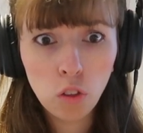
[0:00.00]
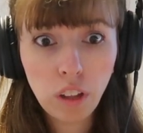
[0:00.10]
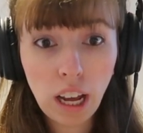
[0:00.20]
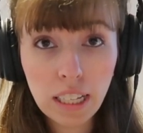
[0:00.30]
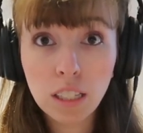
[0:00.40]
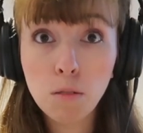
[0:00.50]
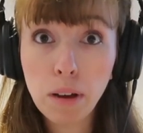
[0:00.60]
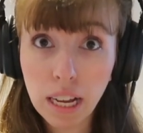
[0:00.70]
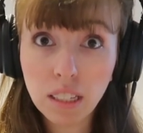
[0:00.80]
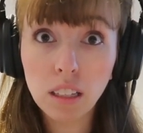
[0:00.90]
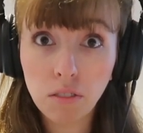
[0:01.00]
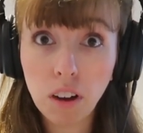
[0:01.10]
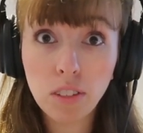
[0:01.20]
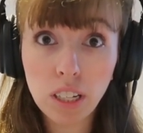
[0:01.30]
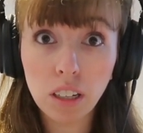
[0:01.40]
That is the best flip
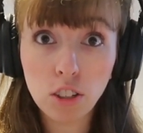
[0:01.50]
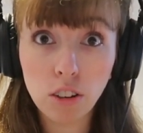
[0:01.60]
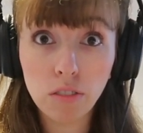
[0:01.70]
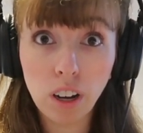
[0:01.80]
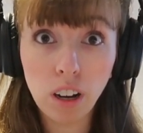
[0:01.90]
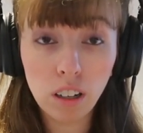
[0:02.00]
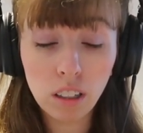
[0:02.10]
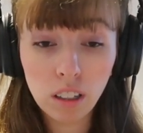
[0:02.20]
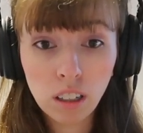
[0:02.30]
I've seen so far.